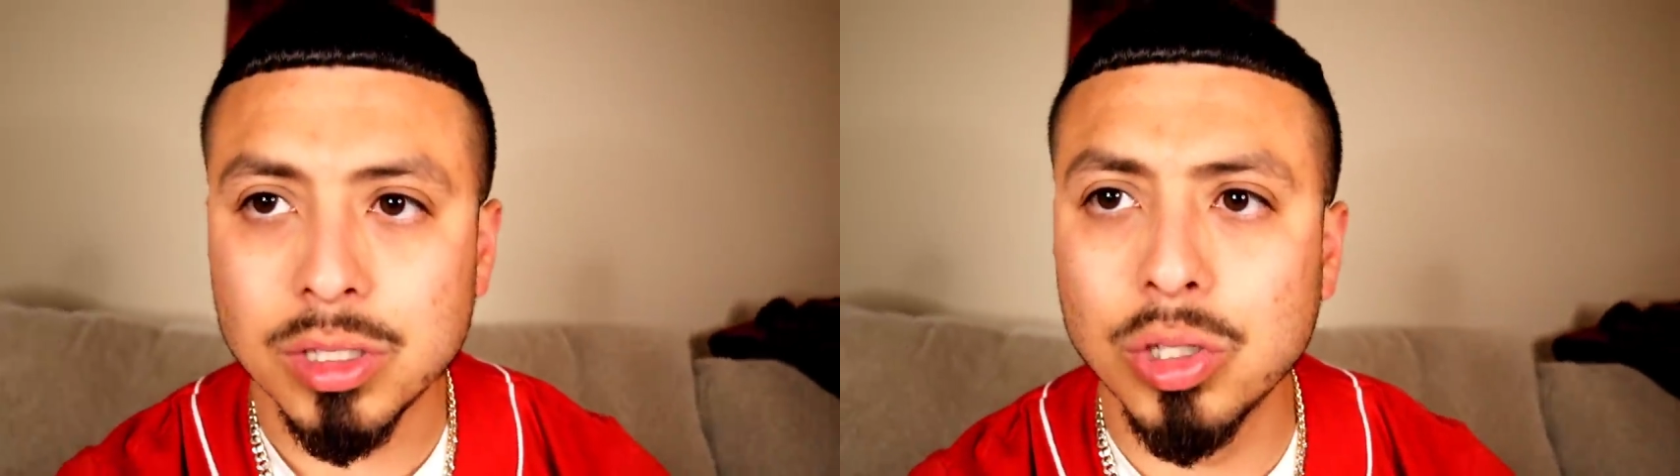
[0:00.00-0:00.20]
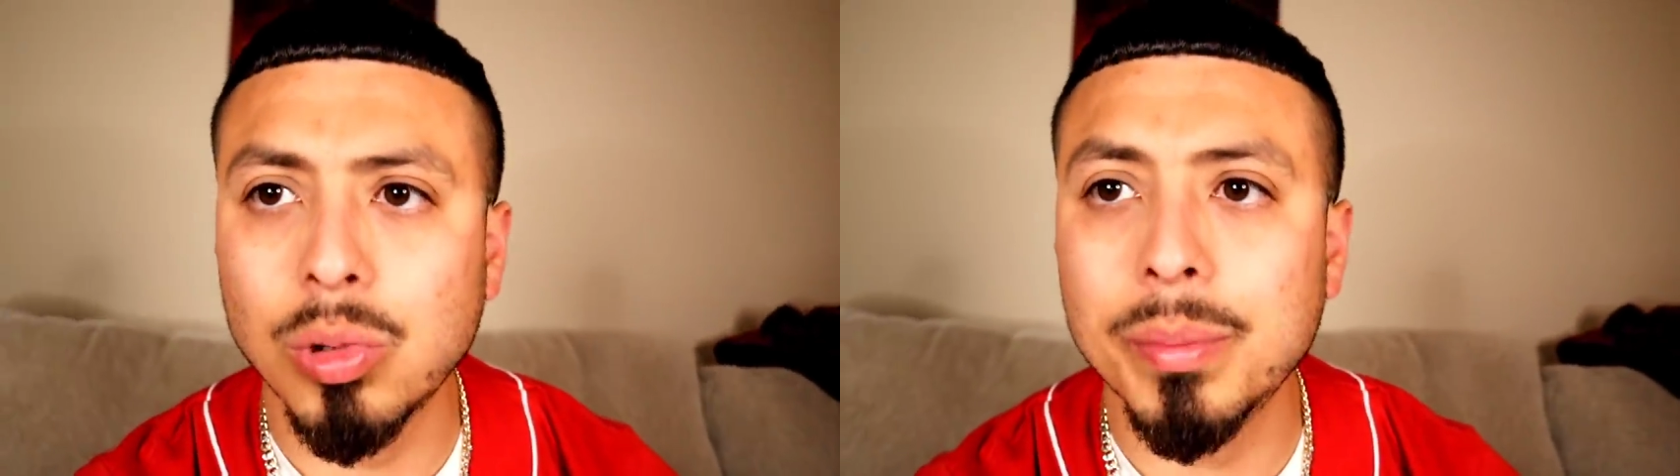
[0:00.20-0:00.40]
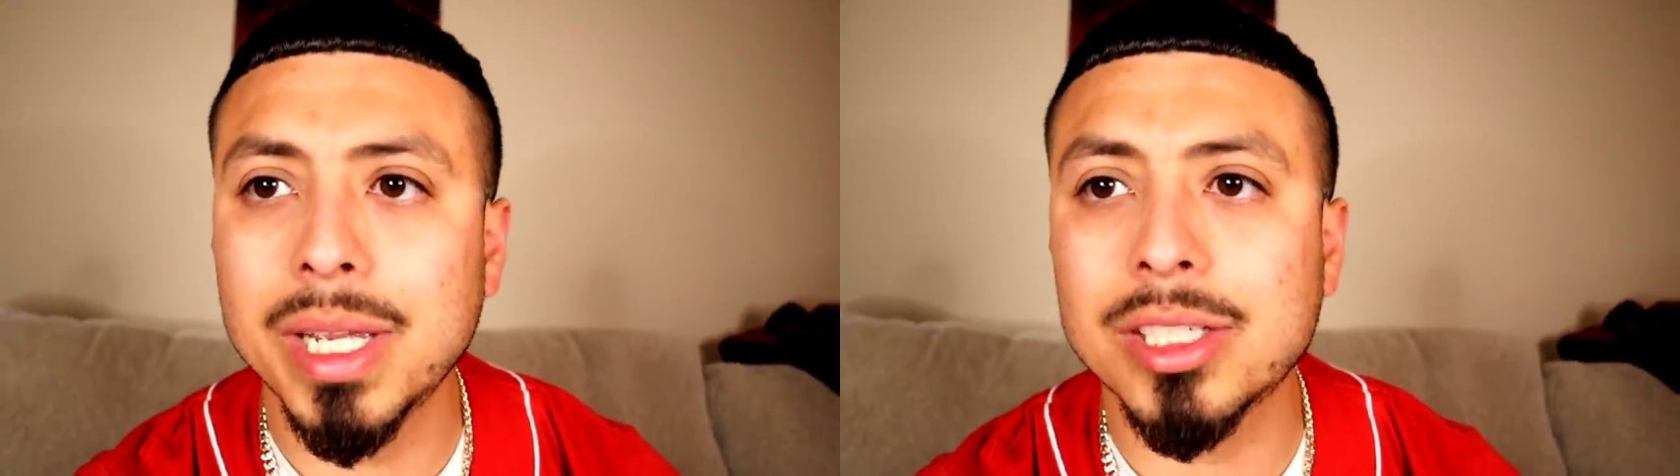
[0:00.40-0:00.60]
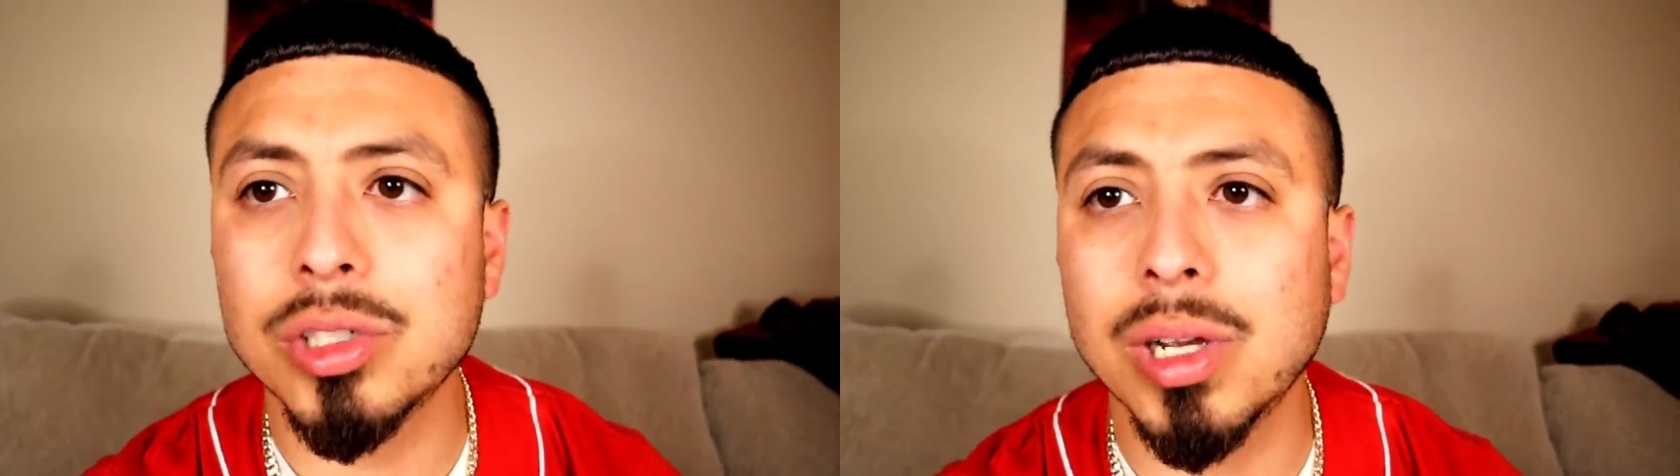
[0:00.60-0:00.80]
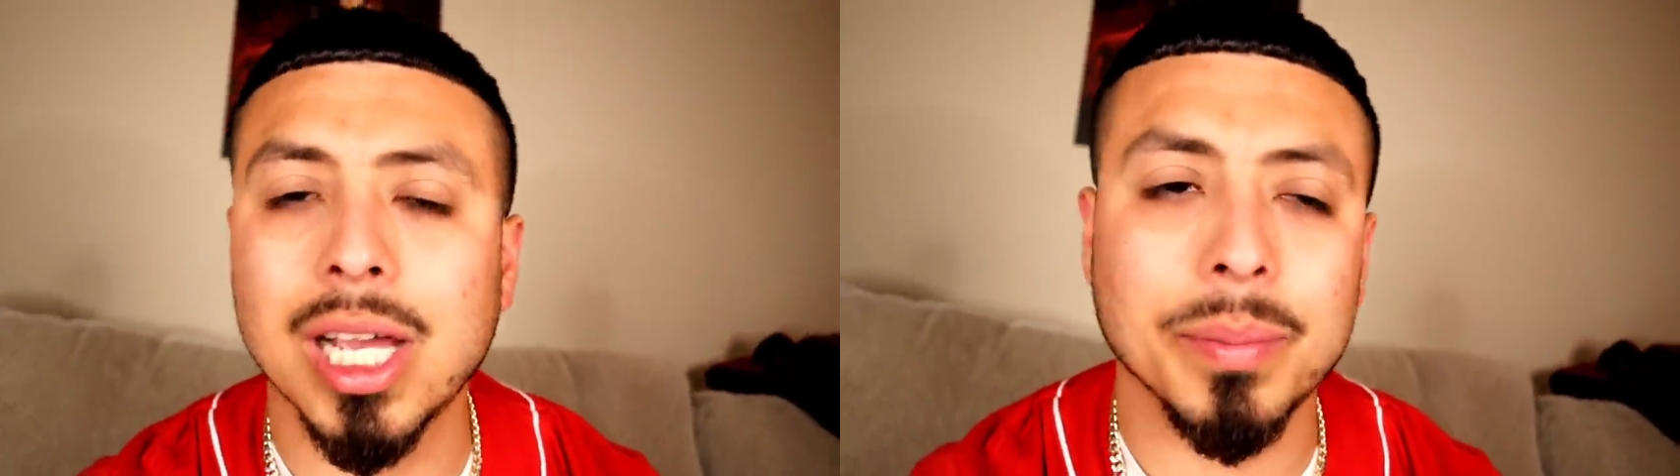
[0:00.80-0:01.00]
Do what makes
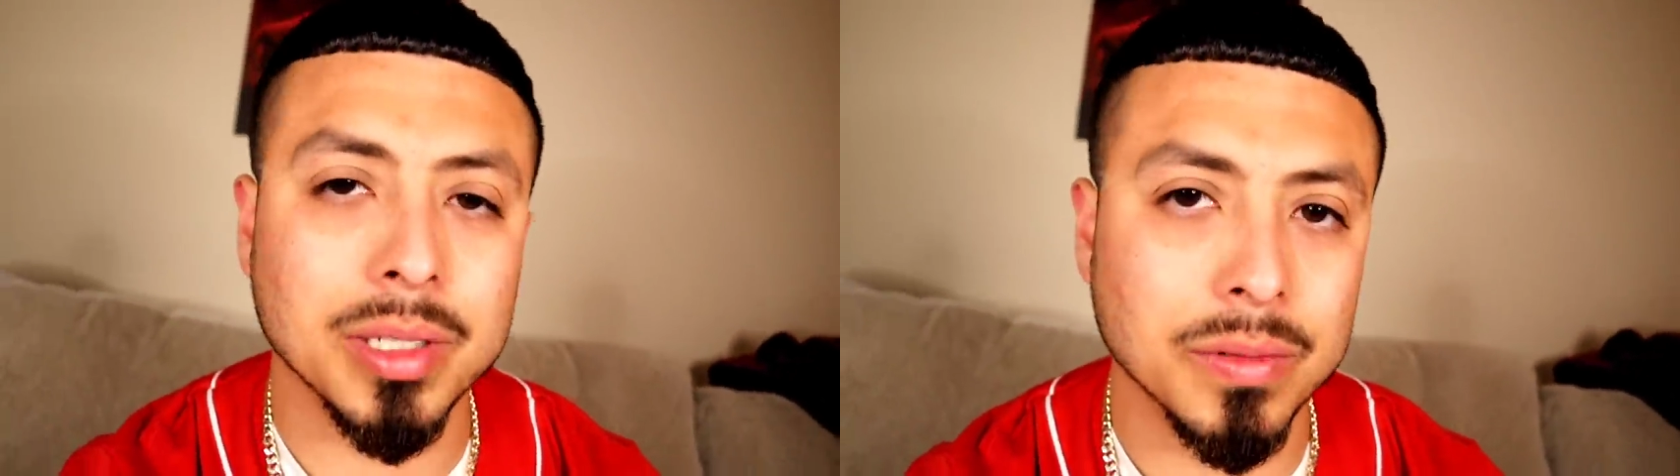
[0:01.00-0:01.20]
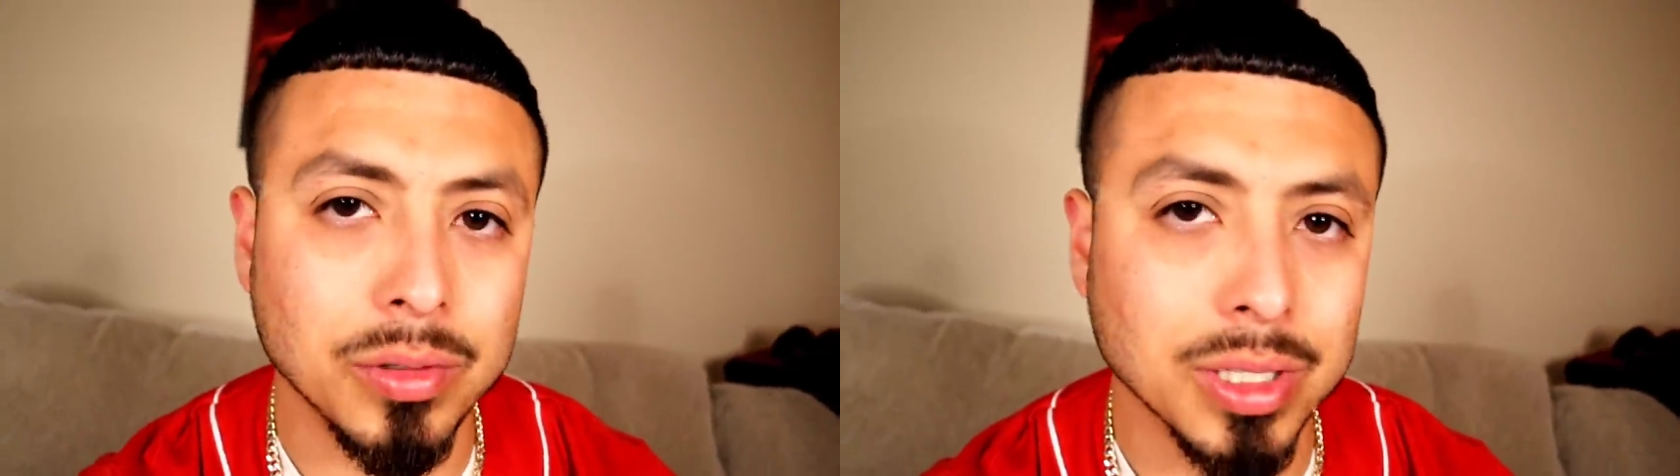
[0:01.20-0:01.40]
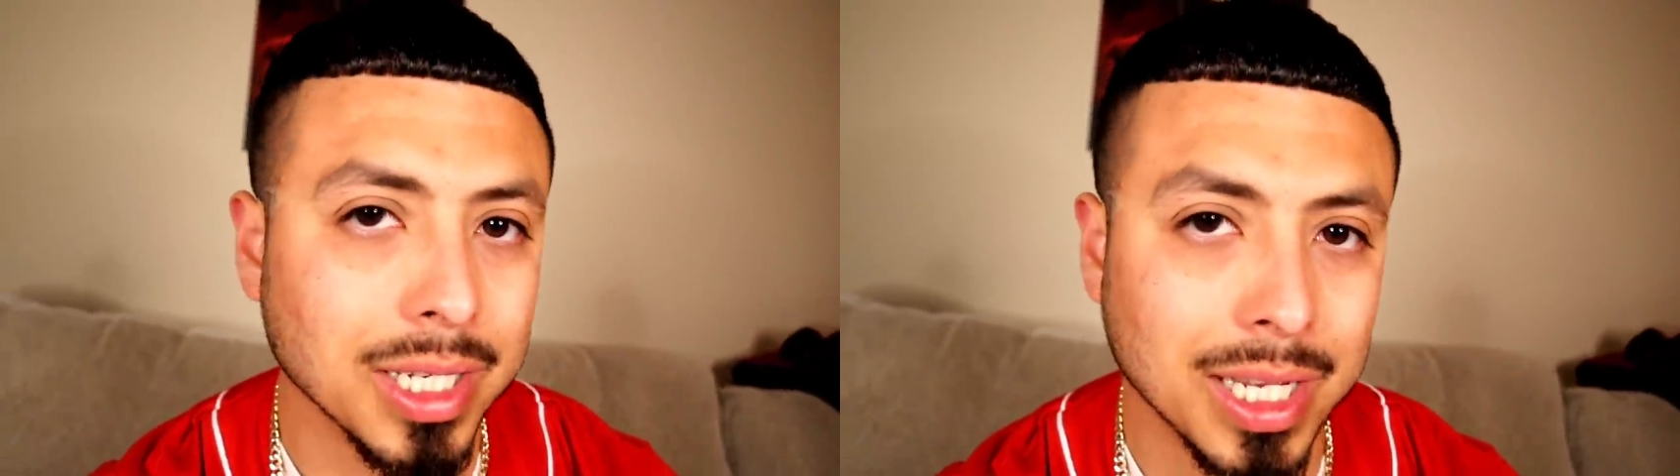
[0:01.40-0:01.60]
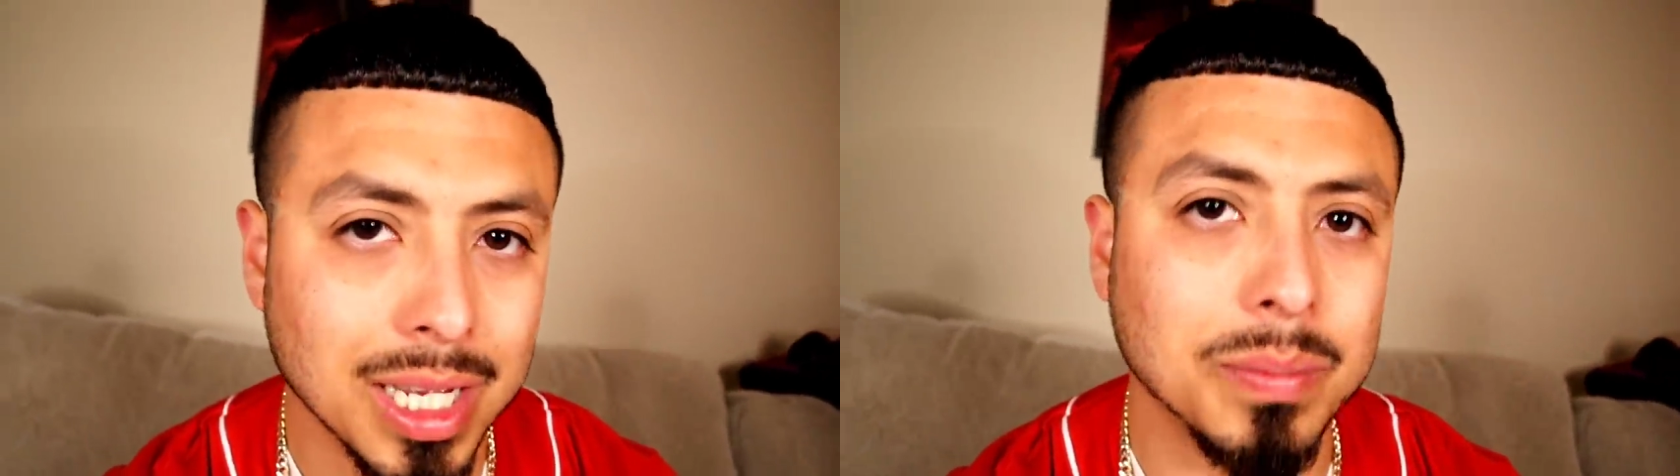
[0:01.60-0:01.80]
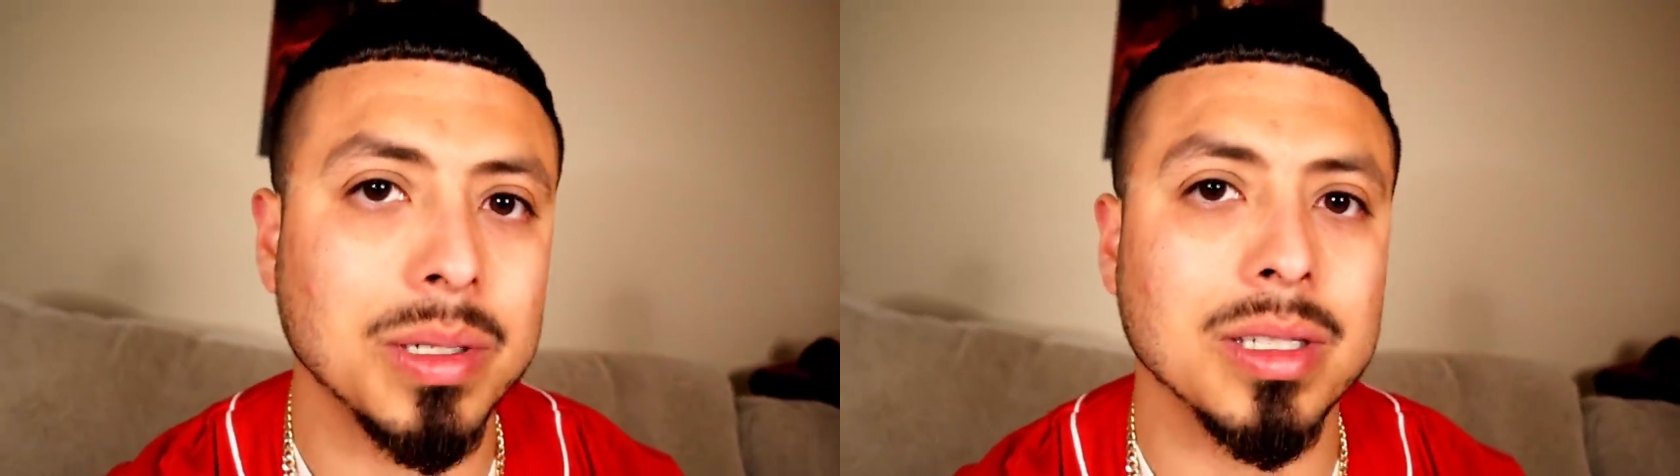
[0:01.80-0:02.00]
you happy. And if you're not
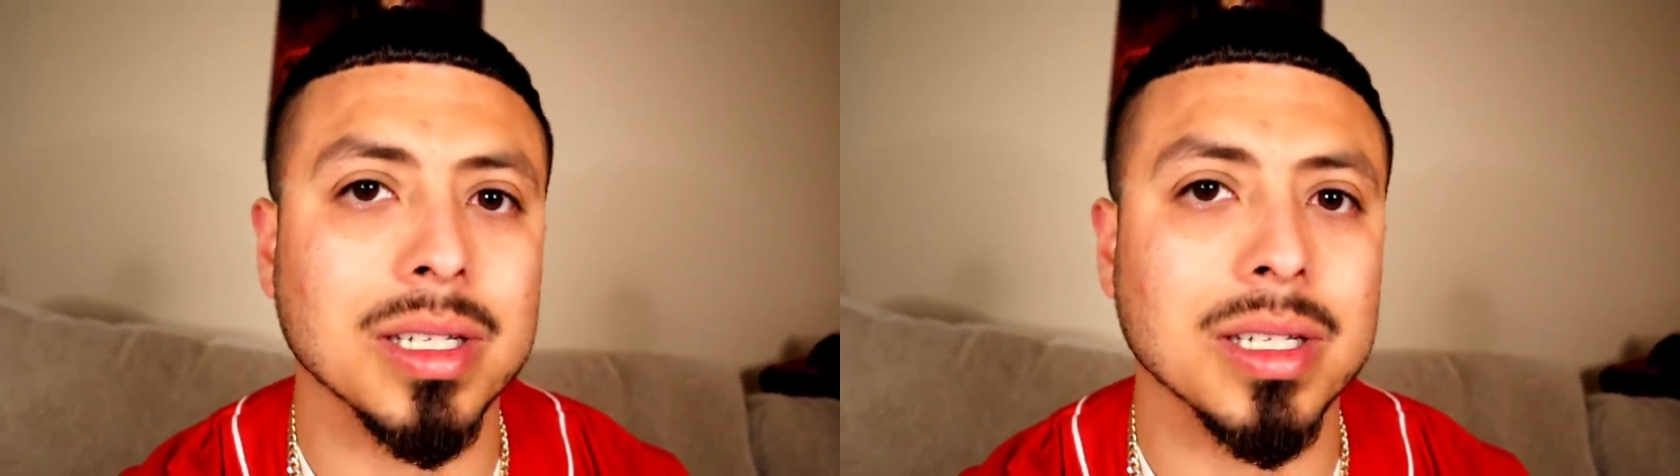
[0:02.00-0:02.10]
happy,